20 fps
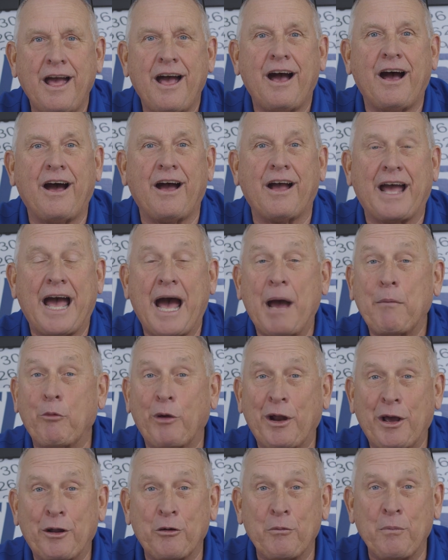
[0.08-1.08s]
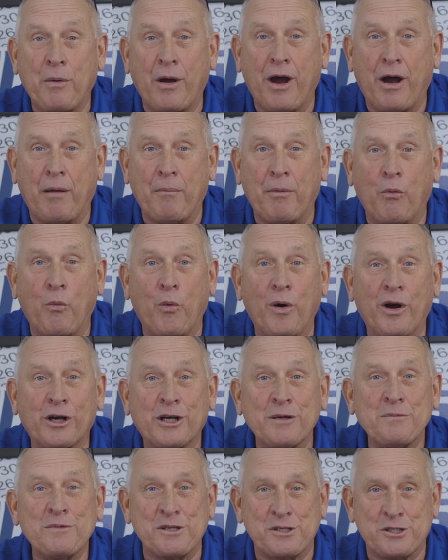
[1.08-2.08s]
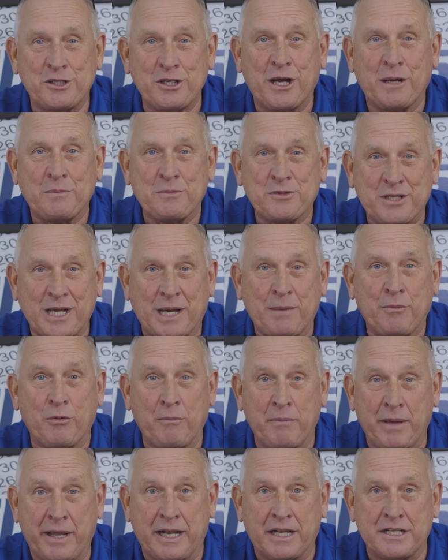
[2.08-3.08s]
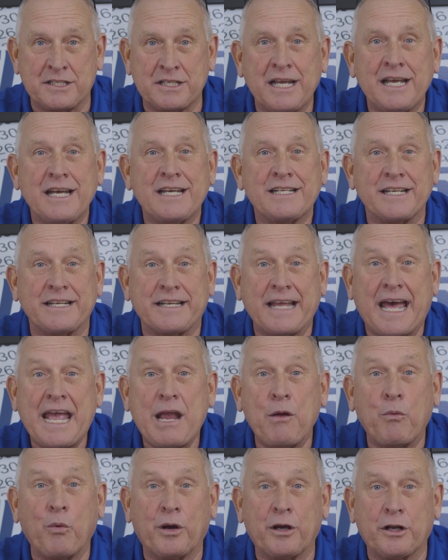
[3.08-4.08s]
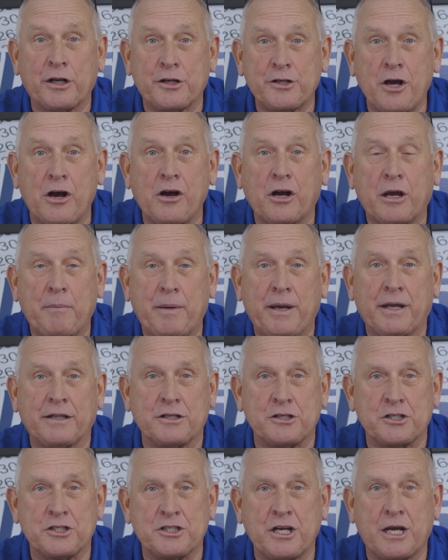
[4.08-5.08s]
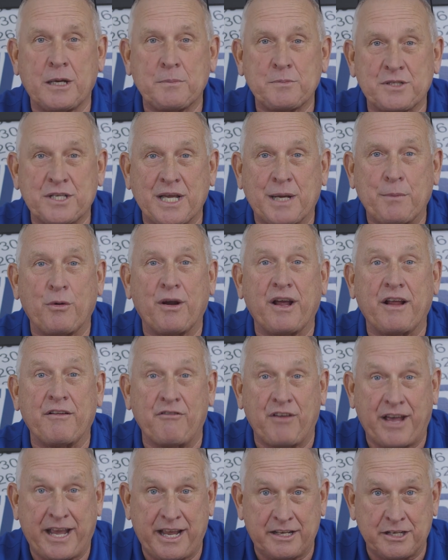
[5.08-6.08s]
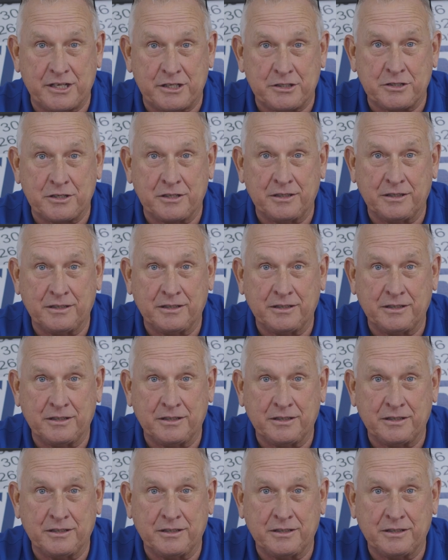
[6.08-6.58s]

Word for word: Hi, I'm Router Bob. Welcome to ShopSabre Minutes. Today we're going to talk about the ShopSabre Advantage.